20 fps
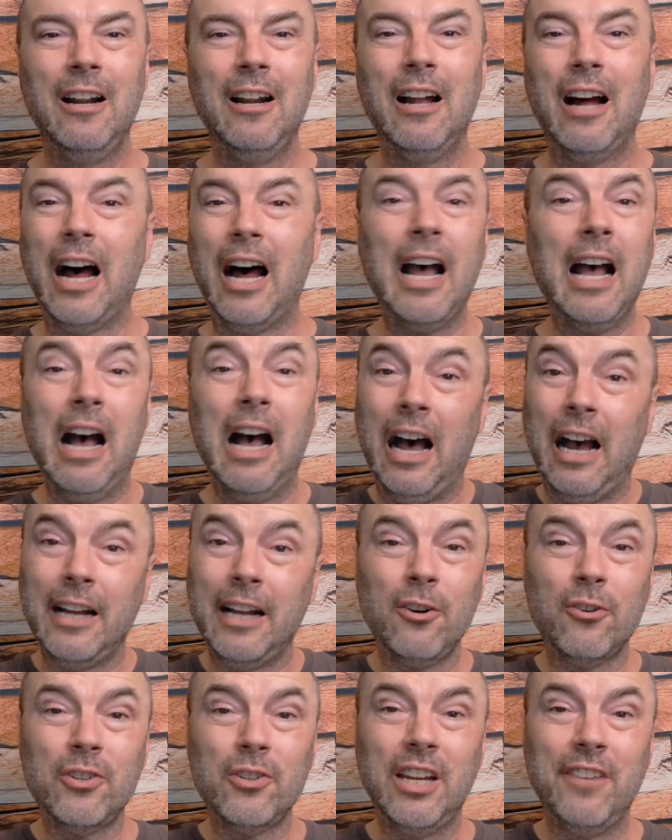I
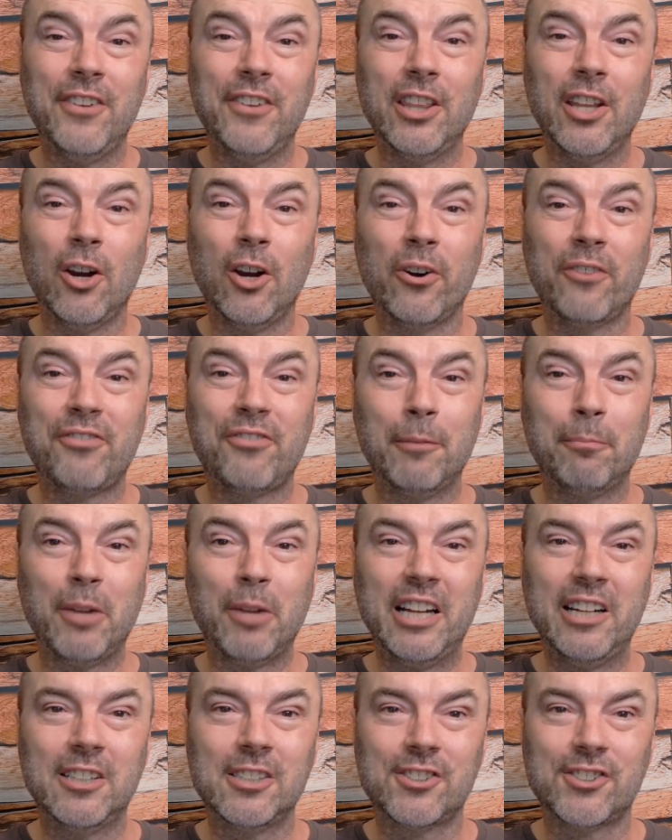don't even know if the
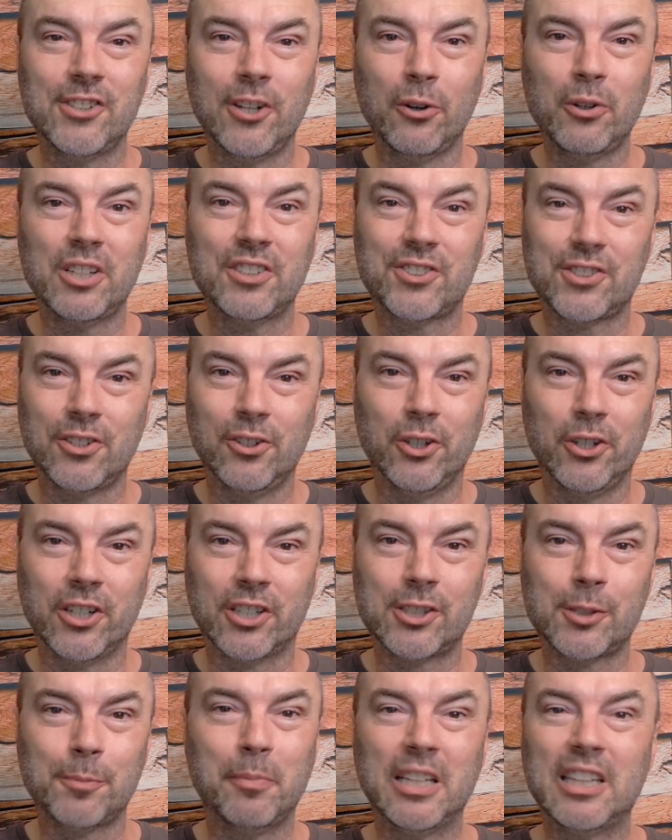players noticed the
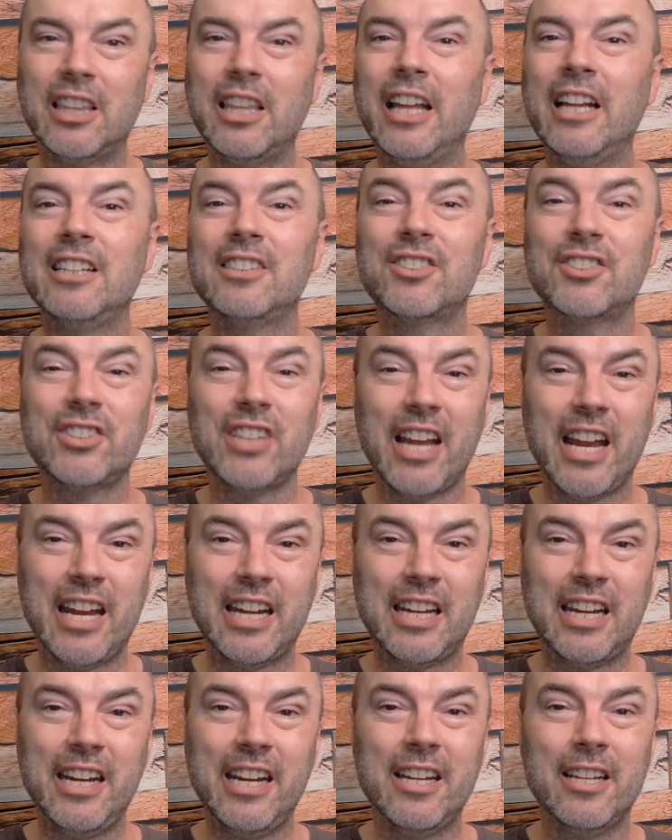hooks, but they
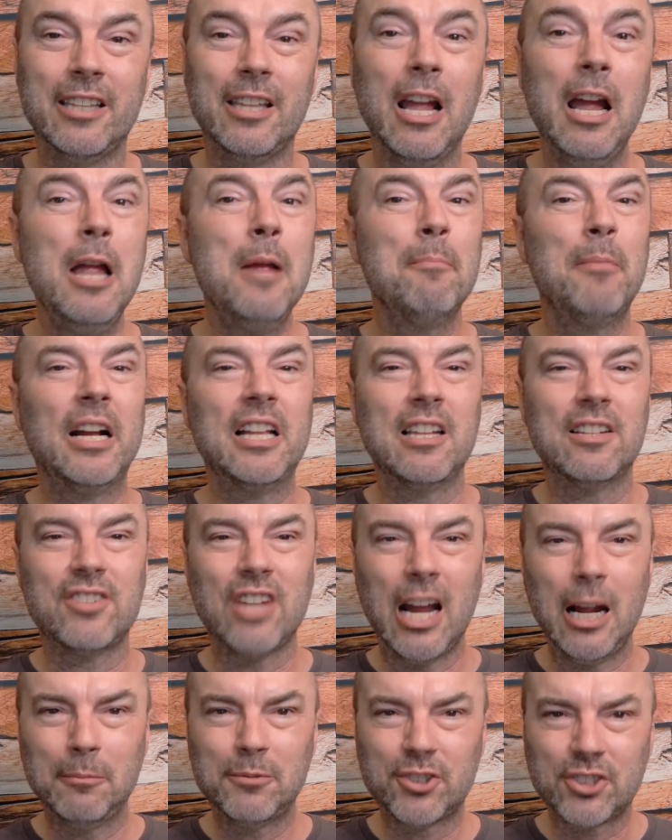sank in. By the
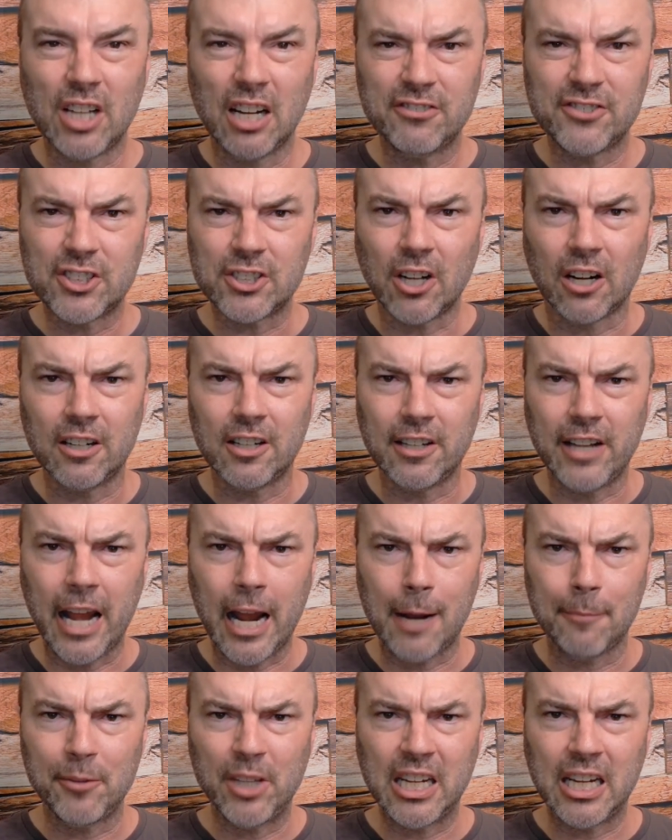time stuff started
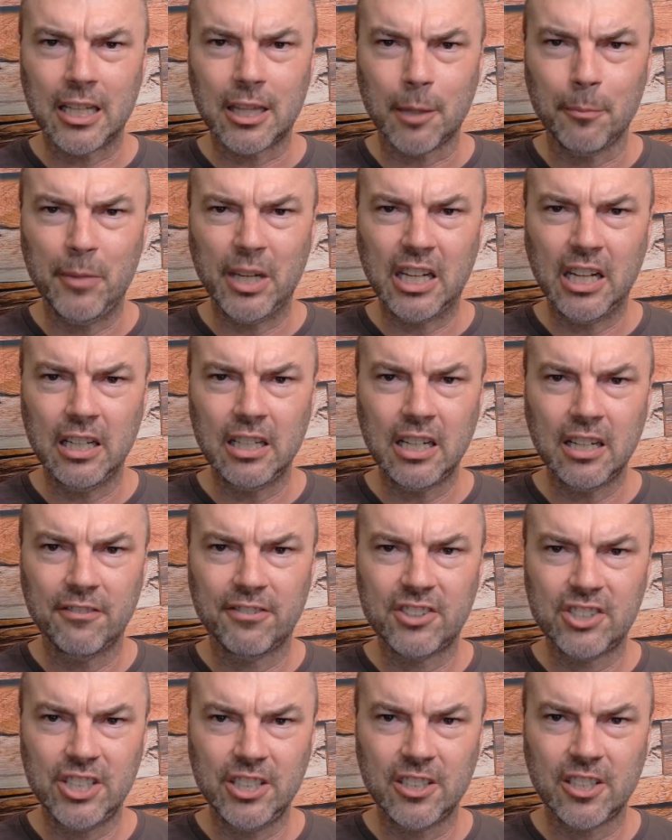happening at the beginning of
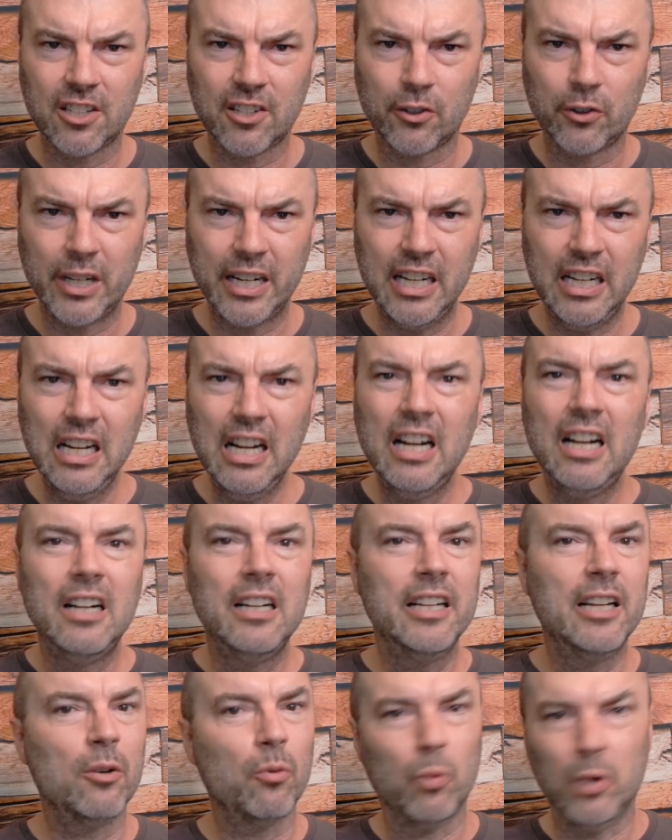Tier 3,
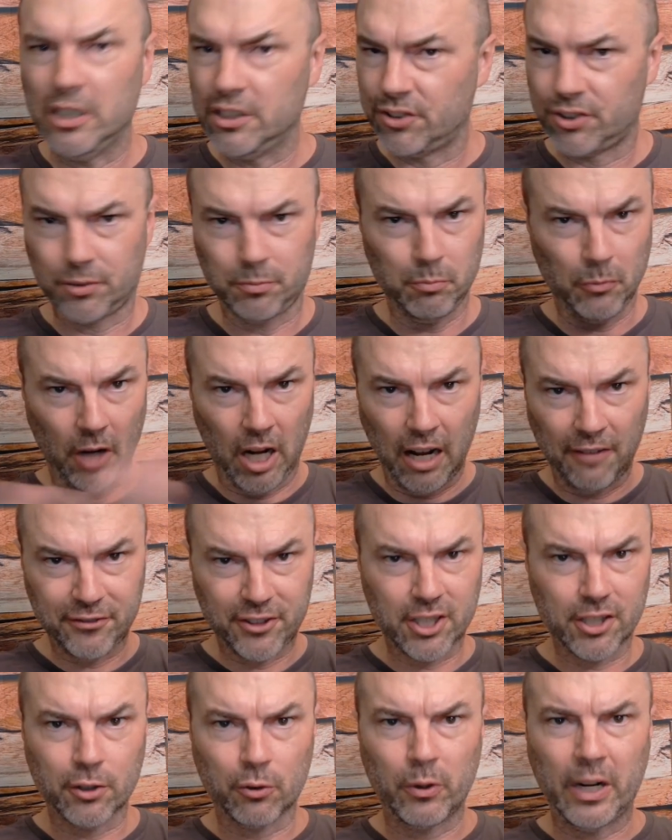it was off to
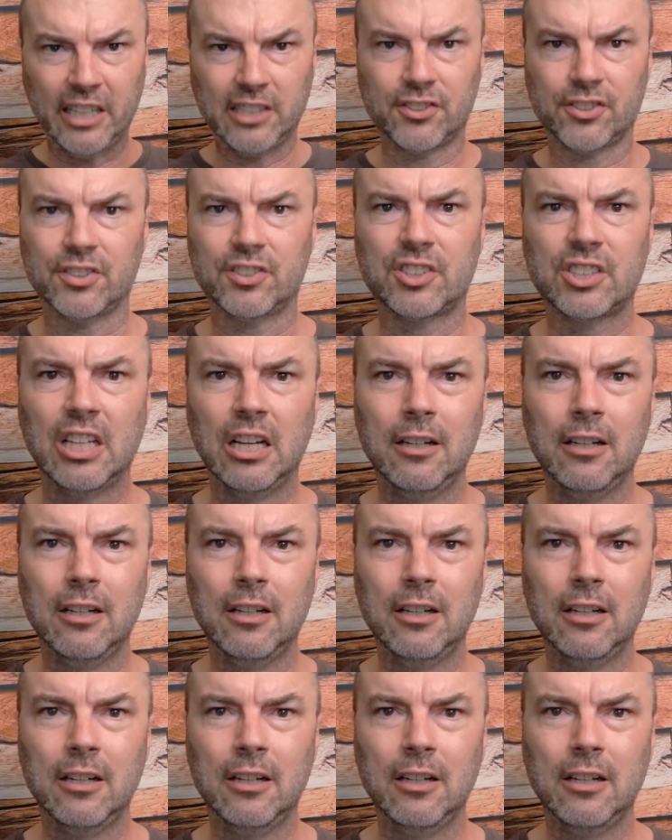the races.